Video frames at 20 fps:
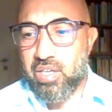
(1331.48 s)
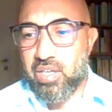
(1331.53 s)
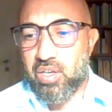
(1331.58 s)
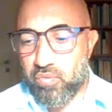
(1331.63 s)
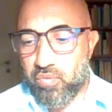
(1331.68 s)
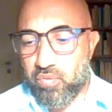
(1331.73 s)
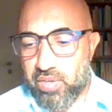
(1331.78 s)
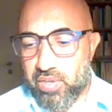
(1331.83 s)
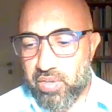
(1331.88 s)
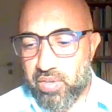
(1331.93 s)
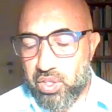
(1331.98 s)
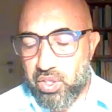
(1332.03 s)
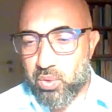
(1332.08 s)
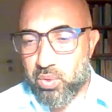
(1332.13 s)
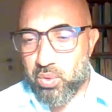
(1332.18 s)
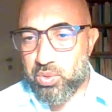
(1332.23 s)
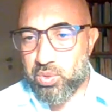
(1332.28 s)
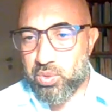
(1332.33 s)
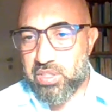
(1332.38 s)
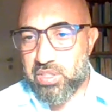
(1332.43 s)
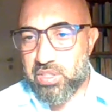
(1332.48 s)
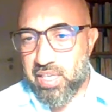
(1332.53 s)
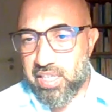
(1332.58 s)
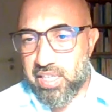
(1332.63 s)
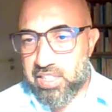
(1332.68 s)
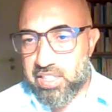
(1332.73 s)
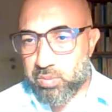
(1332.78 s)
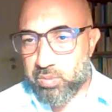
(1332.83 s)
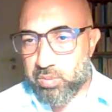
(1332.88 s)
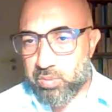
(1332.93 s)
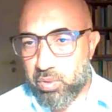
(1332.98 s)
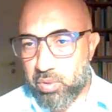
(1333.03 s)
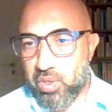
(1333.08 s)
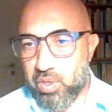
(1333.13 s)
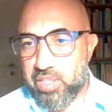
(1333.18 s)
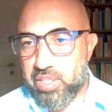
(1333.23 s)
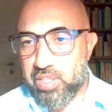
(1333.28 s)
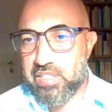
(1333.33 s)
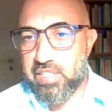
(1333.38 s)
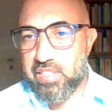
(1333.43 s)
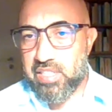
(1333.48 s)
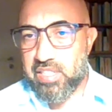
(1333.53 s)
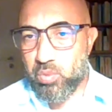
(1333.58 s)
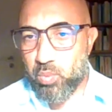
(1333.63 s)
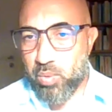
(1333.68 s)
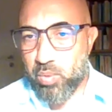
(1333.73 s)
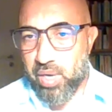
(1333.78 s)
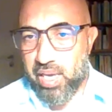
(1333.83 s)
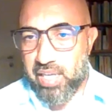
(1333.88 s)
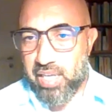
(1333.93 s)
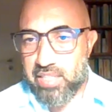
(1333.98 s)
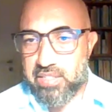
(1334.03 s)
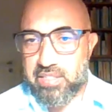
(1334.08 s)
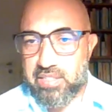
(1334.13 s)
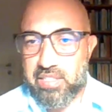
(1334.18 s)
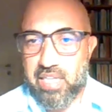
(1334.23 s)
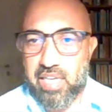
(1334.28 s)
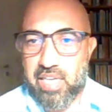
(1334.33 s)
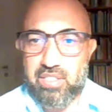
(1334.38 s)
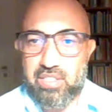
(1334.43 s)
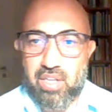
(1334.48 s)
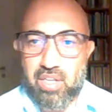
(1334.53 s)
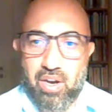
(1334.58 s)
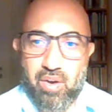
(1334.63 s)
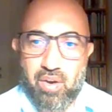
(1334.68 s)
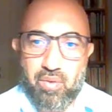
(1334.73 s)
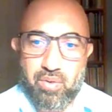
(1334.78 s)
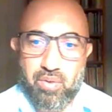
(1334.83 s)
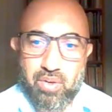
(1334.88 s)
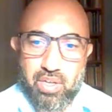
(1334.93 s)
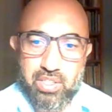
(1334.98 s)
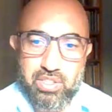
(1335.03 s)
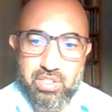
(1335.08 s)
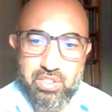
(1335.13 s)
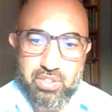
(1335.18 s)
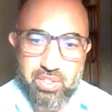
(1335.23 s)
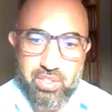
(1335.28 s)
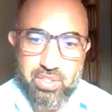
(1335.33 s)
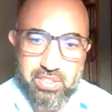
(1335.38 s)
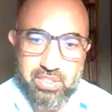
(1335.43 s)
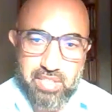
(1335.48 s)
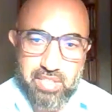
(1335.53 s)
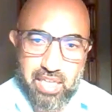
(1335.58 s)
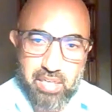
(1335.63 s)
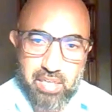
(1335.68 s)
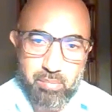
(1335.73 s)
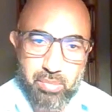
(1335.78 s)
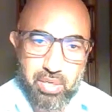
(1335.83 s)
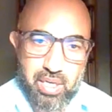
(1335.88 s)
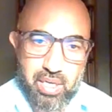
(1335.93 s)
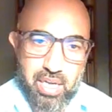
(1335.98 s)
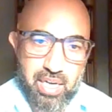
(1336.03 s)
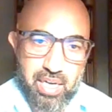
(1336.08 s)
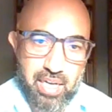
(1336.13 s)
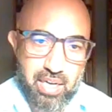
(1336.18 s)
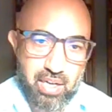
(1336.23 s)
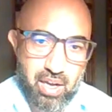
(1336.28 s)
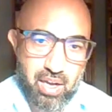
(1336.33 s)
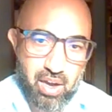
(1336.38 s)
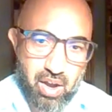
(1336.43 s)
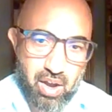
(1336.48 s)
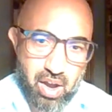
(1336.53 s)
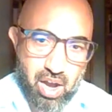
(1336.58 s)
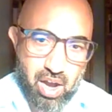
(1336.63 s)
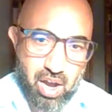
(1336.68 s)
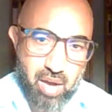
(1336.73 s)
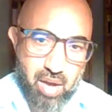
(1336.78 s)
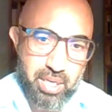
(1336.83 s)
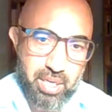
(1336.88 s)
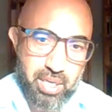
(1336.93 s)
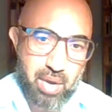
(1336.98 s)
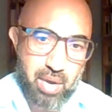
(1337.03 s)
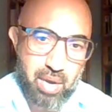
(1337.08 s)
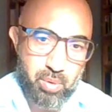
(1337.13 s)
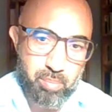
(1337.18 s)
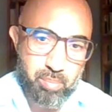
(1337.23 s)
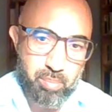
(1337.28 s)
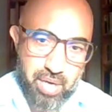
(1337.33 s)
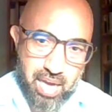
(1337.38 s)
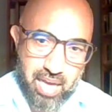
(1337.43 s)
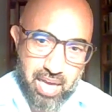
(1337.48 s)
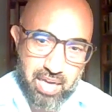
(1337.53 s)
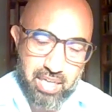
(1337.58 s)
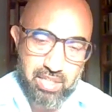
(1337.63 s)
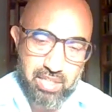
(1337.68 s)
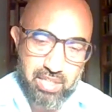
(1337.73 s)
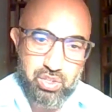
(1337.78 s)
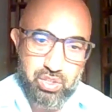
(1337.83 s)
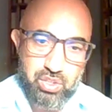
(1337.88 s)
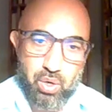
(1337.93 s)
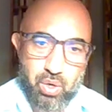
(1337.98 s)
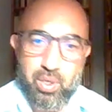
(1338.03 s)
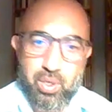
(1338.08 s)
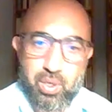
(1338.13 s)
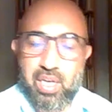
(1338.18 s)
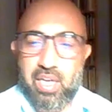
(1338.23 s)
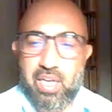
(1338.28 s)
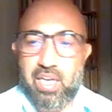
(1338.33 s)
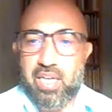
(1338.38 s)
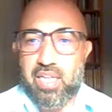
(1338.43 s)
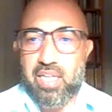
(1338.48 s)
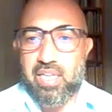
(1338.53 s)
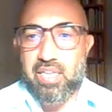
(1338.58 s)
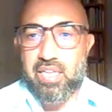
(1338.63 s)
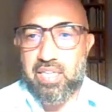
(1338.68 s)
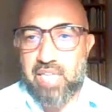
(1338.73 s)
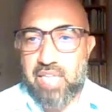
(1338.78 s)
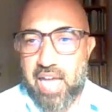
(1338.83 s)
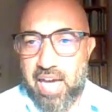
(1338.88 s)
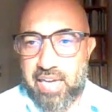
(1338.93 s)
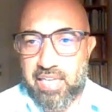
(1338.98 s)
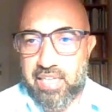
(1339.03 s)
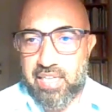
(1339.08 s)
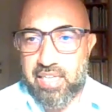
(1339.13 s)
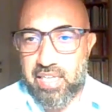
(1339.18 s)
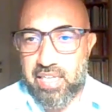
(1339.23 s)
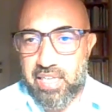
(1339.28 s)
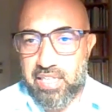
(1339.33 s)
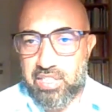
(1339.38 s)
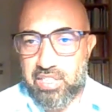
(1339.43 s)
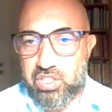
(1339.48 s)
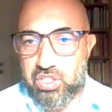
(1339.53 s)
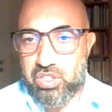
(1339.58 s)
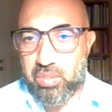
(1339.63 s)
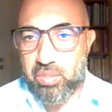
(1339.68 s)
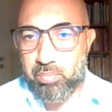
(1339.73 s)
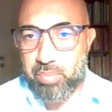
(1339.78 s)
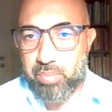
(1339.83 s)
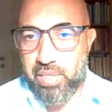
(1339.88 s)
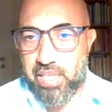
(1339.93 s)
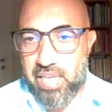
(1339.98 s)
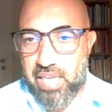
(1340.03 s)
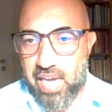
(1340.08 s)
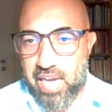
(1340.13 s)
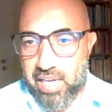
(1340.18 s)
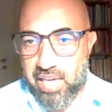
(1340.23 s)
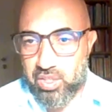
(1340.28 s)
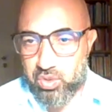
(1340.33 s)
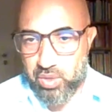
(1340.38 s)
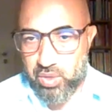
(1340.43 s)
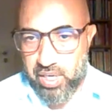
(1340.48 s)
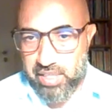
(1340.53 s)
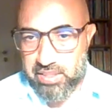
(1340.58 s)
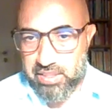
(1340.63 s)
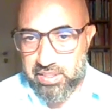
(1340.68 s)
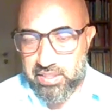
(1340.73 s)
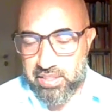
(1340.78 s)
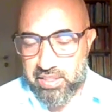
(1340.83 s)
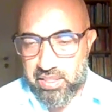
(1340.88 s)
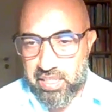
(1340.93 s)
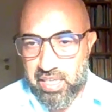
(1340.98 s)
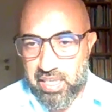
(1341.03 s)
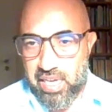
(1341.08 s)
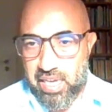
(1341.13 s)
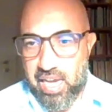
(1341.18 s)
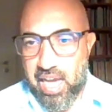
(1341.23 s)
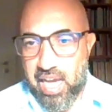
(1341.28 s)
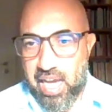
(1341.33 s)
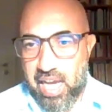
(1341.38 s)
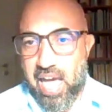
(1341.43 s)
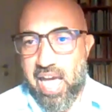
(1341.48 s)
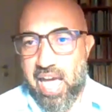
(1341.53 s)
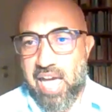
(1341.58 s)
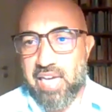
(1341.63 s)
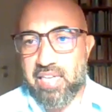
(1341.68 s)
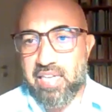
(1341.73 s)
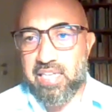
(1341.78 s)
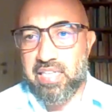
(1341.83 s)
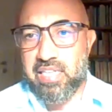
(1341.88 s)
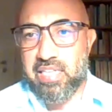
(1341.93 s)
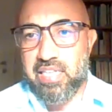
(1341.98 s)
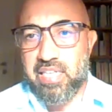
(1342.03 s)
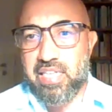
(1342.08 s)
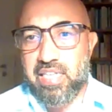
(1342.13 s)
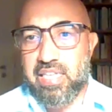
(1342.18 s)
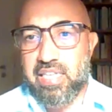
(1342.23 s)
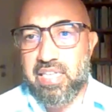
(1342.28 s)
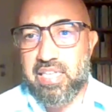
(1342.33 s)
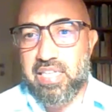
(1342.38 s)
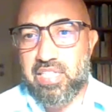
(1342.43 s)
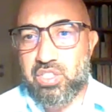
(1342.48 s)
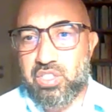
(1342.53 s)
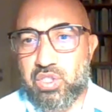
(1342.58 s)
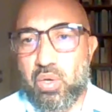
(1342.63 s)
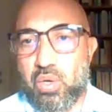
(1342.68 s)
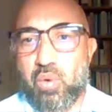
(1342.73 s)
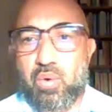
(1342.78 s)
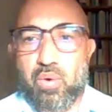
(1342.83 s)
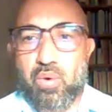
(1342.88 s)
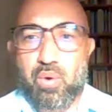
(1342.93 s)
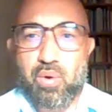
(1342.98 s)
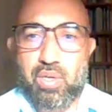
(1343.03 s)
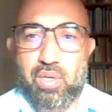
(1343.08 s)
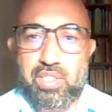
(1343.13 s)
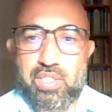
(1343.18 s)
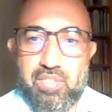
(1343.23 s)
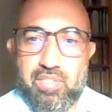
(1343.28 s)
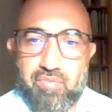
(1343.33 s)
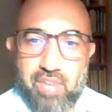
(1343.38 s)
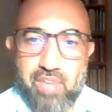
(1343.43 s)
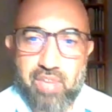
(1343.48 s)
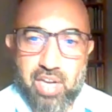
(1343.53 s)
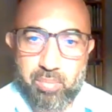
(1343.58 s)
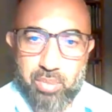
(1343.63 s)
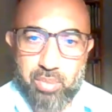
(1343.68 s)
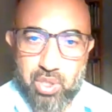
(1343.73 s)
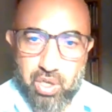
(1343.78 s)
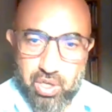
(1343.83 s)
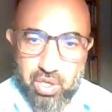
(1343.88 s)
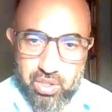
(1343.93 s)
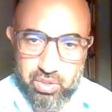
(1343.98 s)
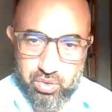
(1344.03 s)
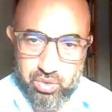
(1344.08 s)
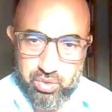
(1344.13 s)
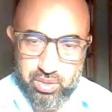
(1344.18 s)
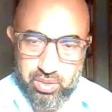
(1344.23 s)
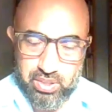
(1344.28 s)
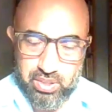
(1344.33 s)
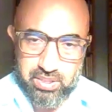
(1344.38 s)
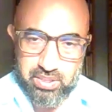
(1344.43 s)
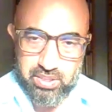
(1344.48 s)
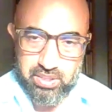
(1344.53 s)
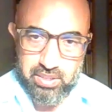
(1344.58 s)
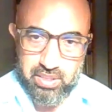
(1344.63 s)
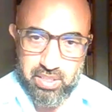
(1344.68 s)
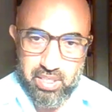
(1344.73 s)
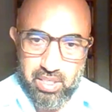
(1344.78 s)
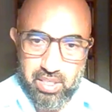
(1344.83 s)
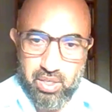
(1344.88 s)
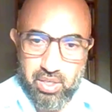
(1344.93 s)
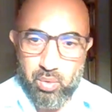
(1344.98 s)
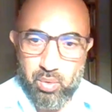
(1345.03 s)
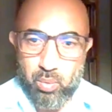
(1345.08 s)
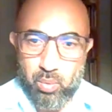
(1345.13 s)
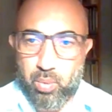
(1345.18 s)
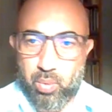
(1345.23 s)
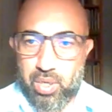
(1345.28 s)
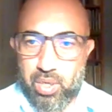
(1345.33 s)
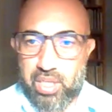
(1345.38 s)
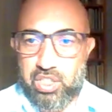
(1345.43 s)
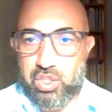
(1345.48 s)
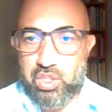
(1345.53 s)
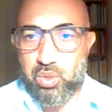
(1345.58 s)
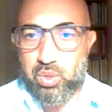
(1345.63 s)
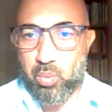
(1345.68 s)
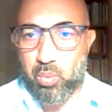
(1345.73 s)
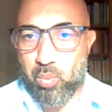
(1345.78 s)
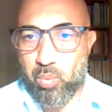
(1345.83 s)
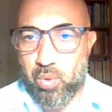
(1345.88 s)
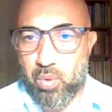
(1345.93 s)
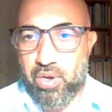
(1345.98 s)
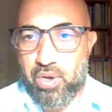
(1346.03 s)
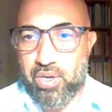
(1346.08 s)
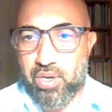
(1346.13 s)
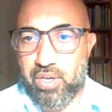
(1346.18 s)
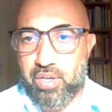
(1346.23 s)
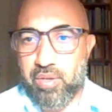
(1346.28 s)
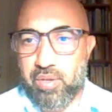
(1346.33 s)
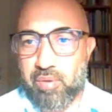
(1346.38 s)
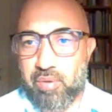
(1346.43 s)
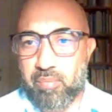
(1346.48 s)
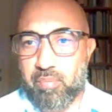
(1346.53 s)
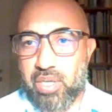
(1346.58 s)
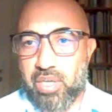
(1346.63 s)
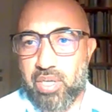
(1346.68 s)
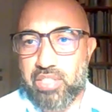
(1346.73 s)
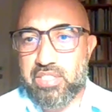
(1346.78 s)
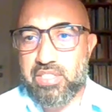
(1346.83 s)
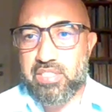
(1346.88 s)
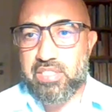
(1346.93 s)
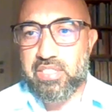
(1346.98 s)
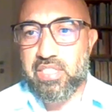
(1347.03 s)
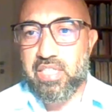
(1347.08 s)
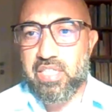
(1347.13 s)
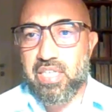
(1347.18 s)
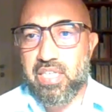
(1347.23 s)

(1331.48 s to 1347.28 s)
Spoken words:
overused and exploited in ways that are not sustainable and that are harming our planet. So that needs to be addressed. And the so-called developed countries, which one must,